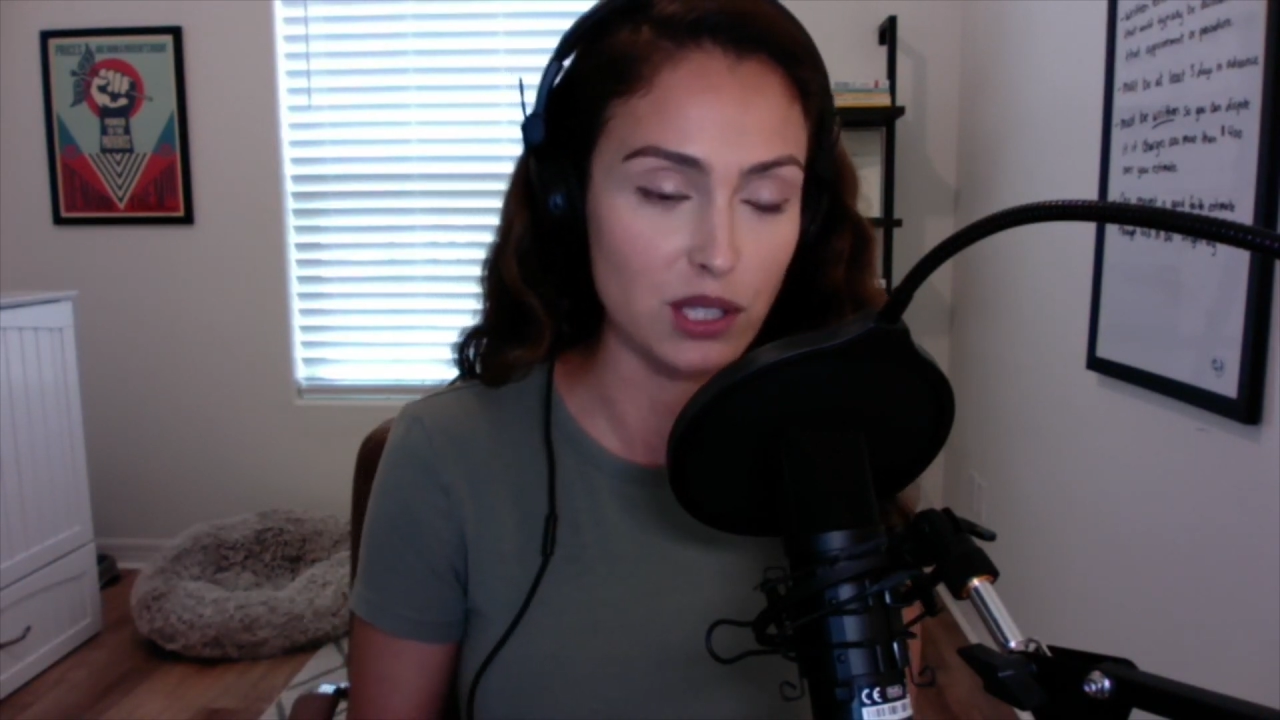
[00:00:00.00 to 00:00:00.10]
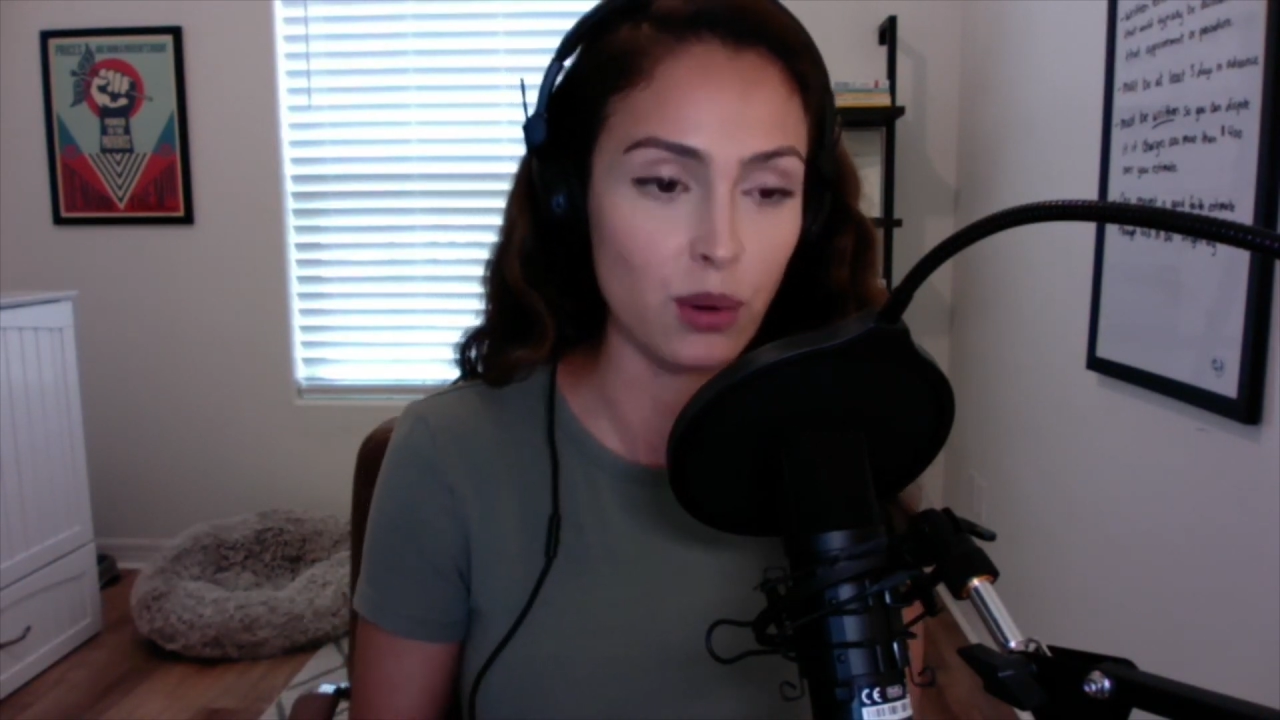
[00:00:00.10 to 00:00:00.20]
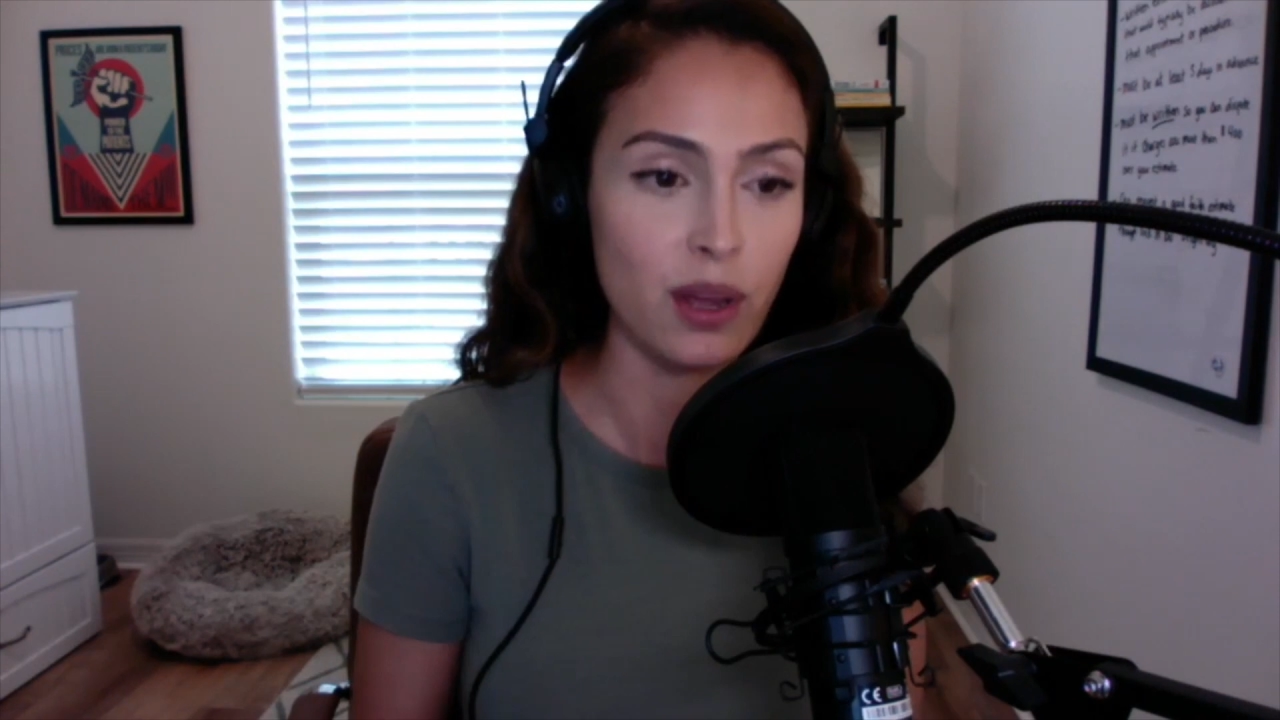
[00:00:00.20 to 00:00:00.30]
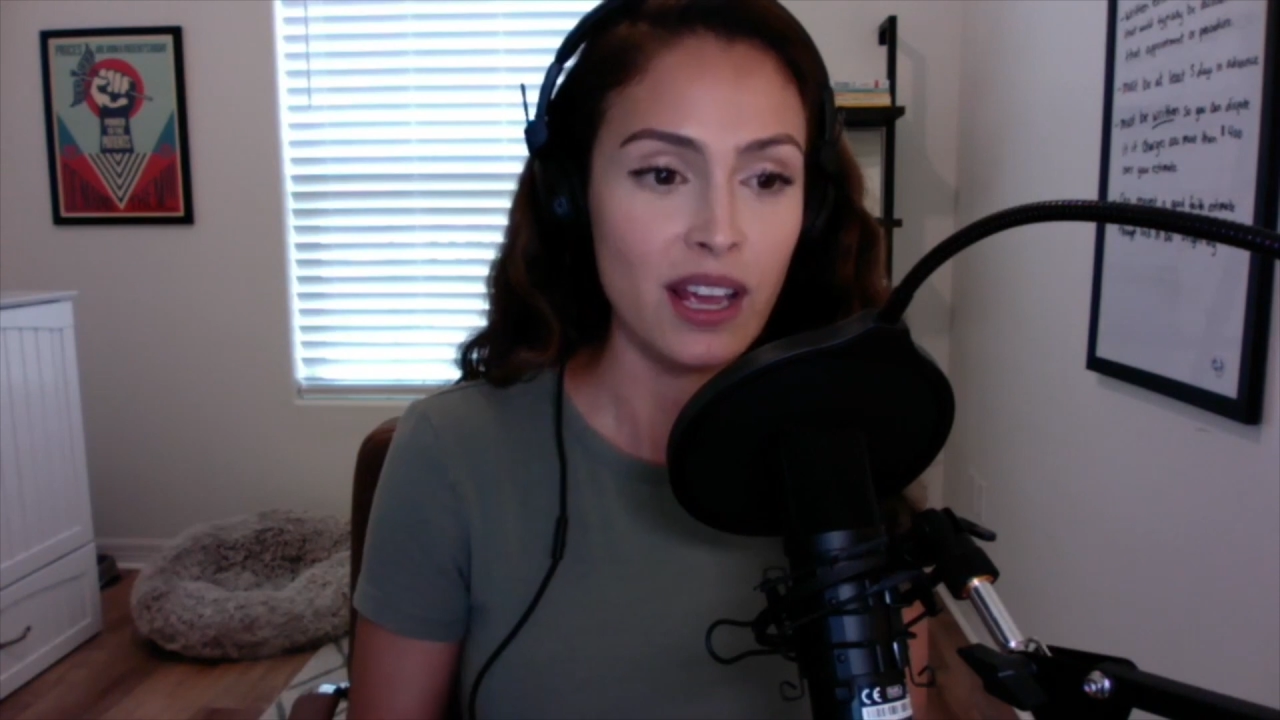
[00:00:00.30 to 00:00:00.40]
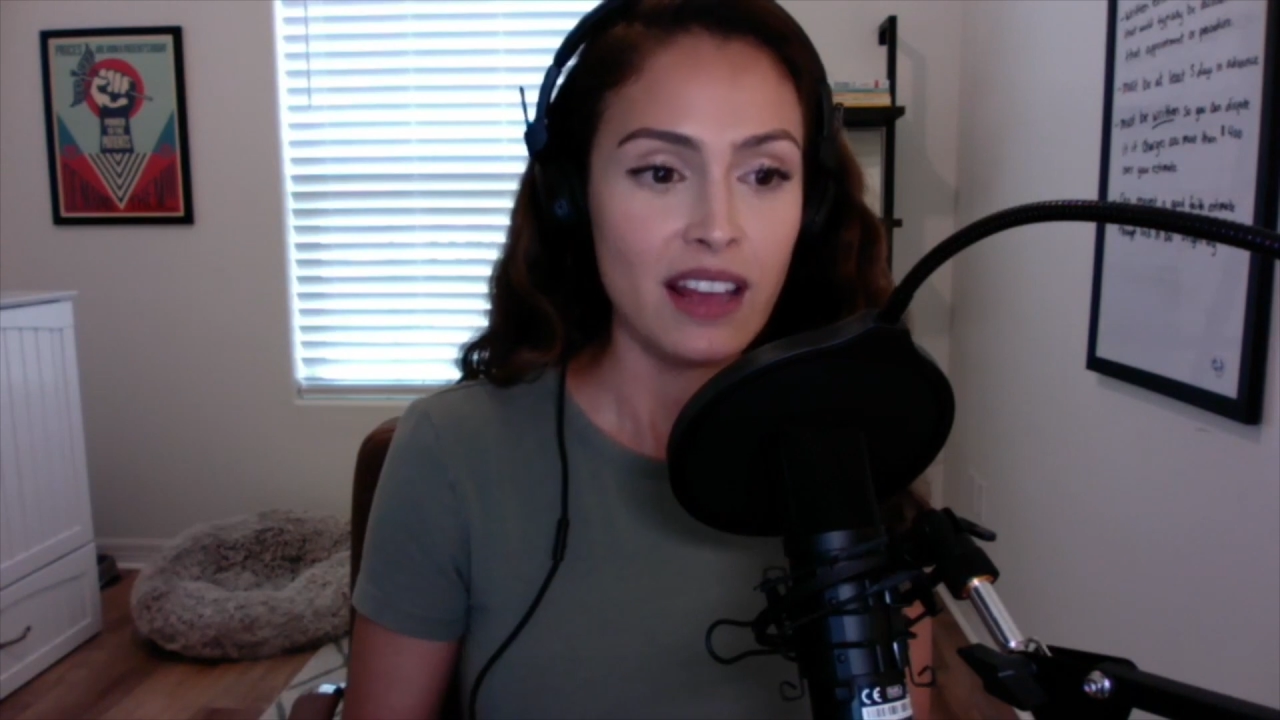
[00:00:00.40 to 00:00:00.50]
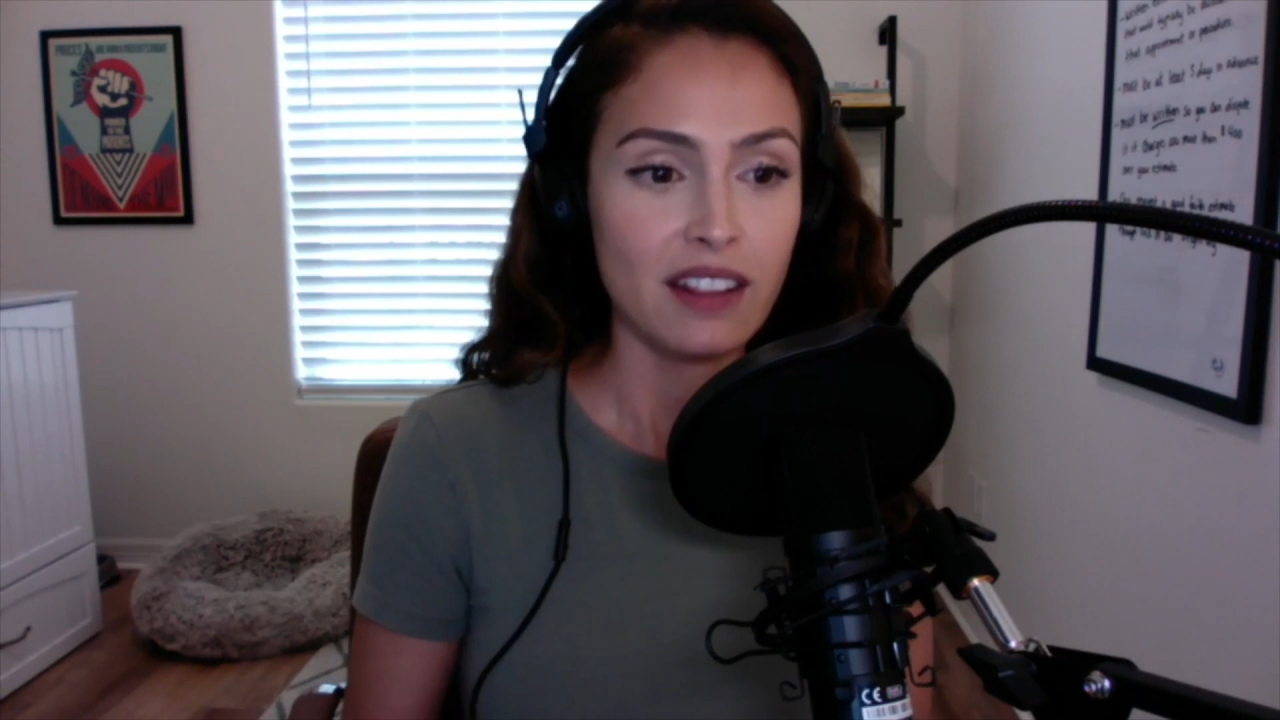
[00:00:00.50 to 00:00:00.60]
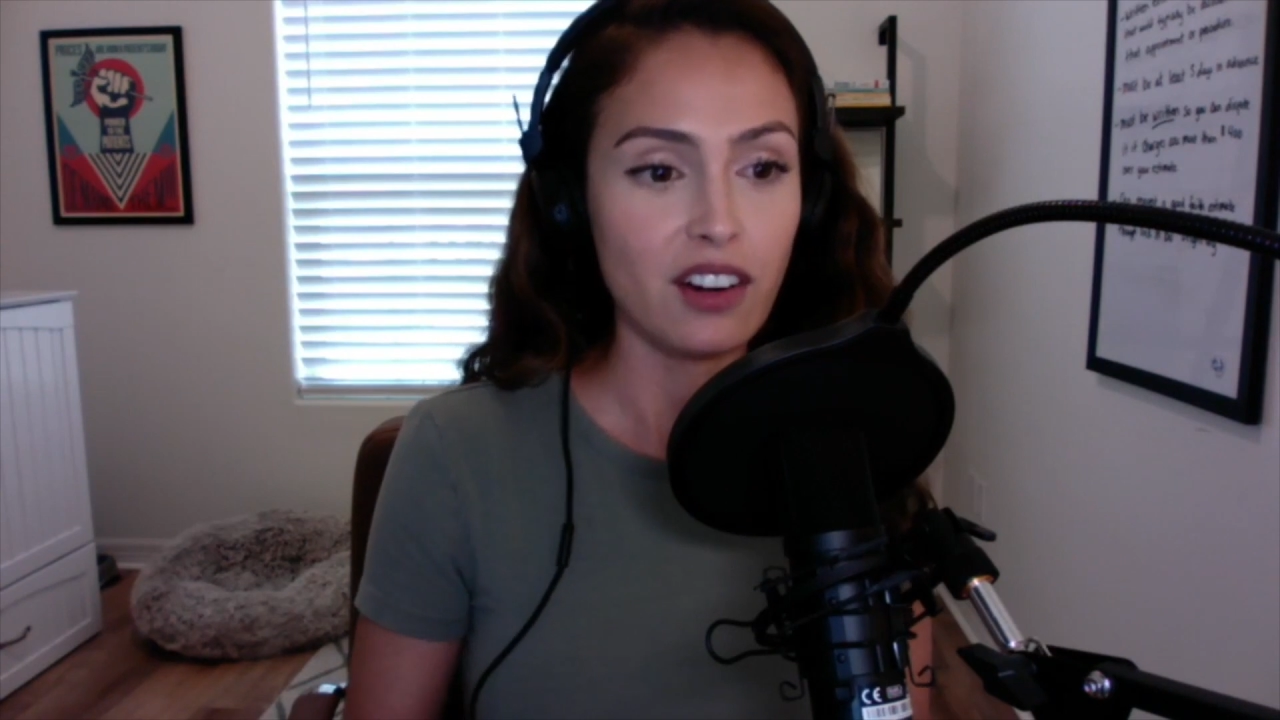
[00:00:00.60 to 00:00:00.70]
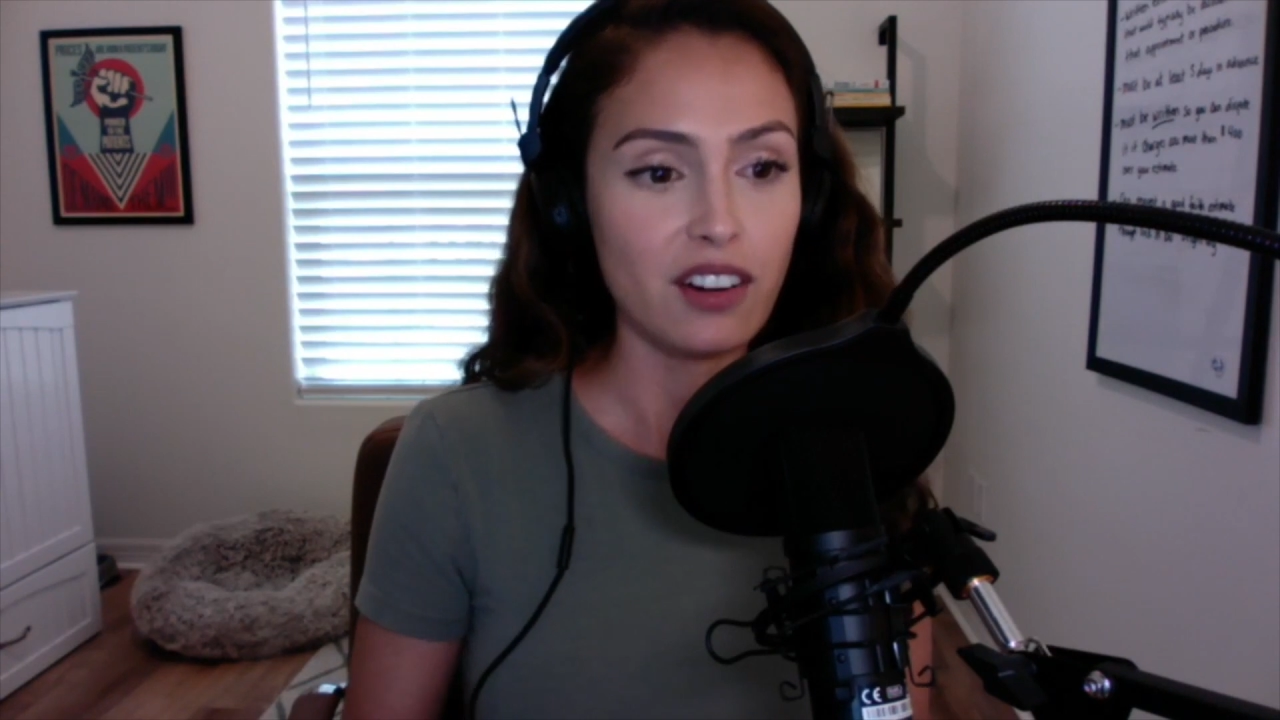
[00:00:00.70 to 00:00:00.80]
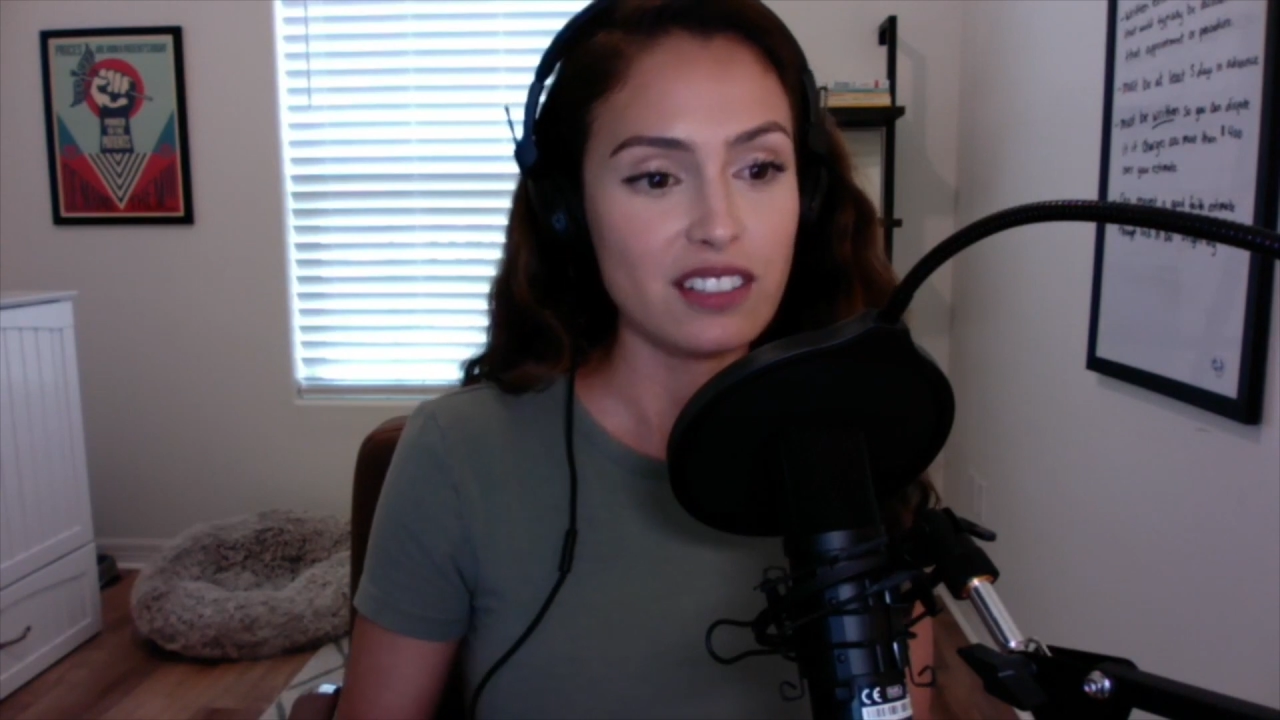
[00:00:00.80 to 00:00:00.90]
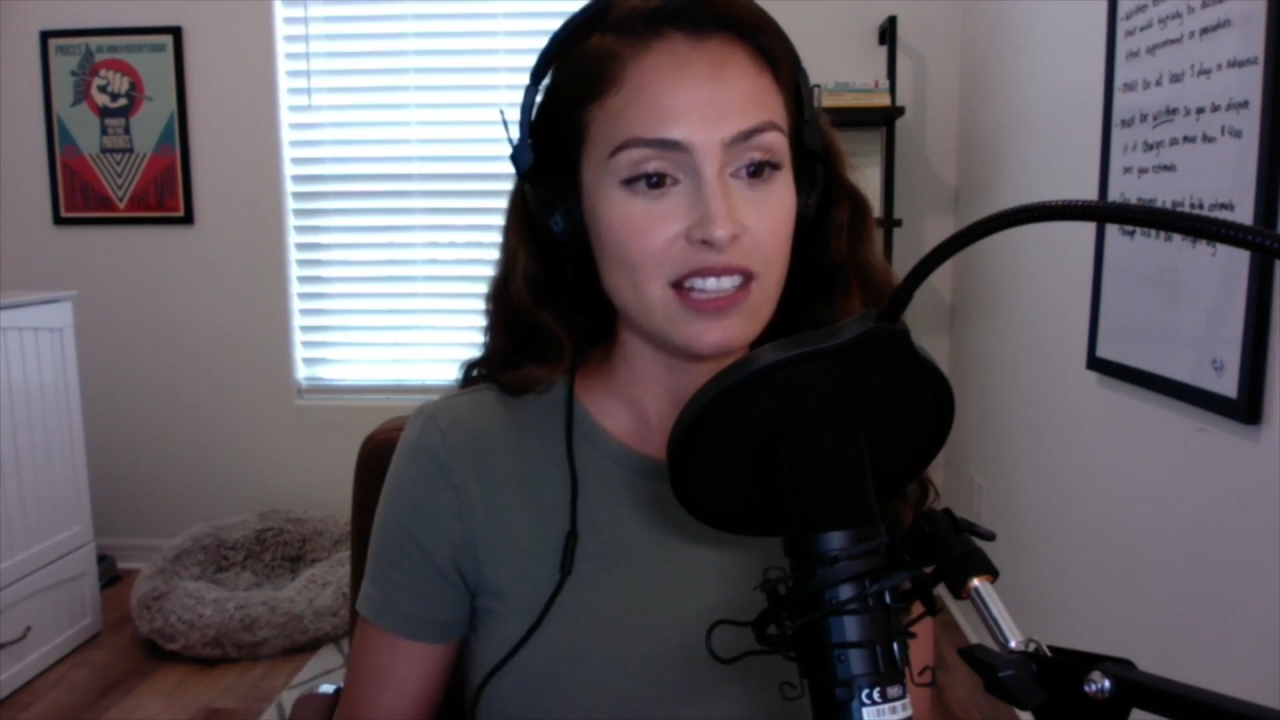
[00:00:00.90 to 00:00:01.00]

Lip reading: So they're